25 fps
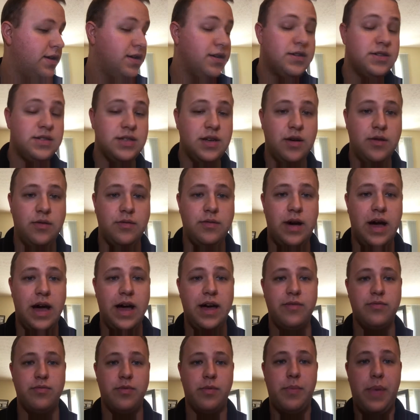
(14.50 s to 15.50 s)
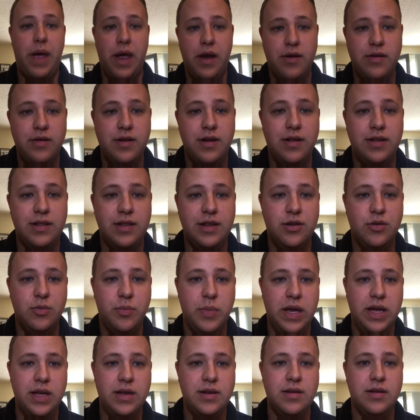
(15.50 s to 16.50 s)
So, I've prepared a little
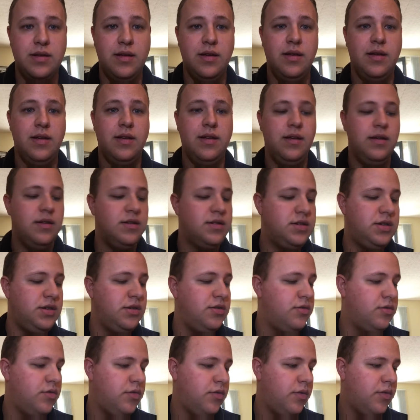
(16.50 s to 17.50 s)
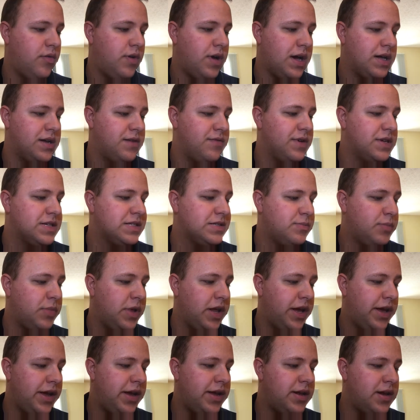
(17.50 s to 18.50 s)
bit to kind of
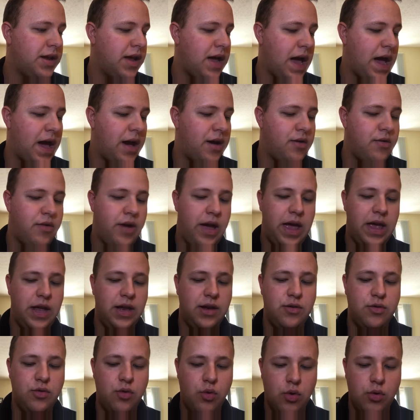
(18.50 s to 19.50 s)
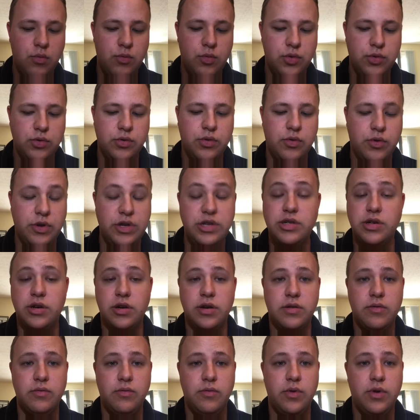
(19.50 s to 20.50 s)
explain how a normal
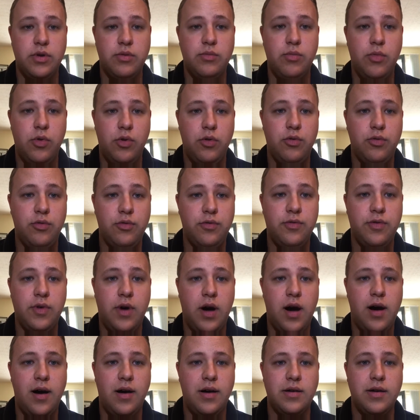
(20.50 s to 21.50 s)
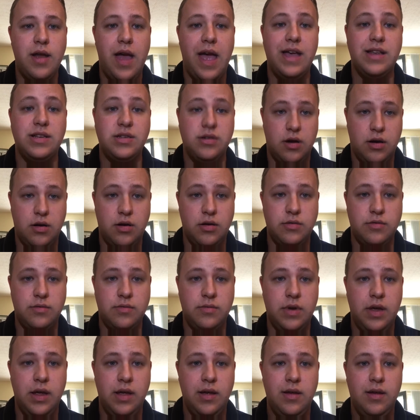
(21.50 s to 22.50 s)
creature would move on a turn.
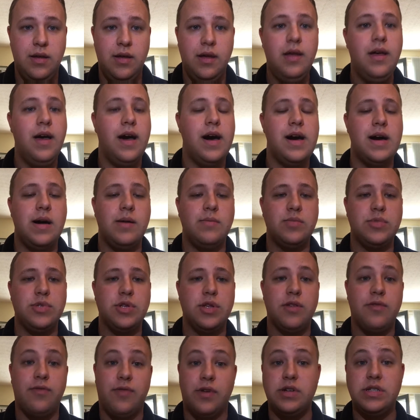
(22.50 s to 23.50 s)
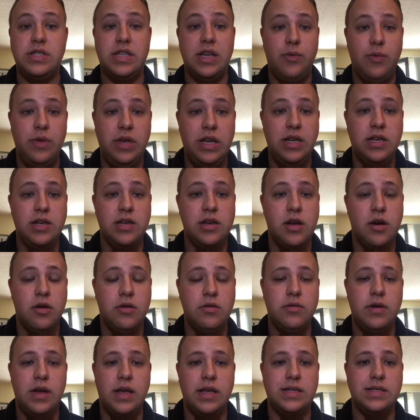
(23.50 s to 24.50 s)
So the first thing we need to
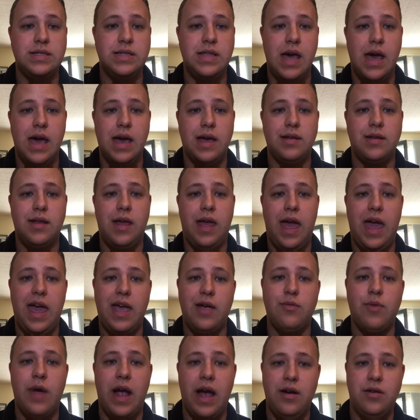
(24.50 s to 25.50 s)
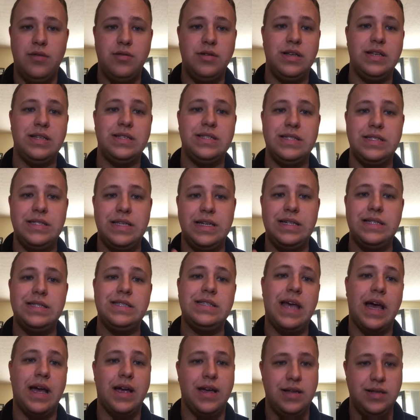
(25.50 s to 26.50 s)
know is that a round is 6
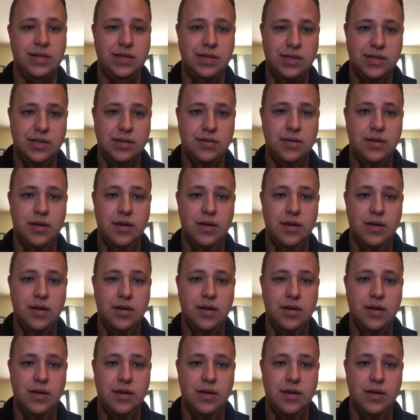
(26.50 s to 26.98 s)
seconds.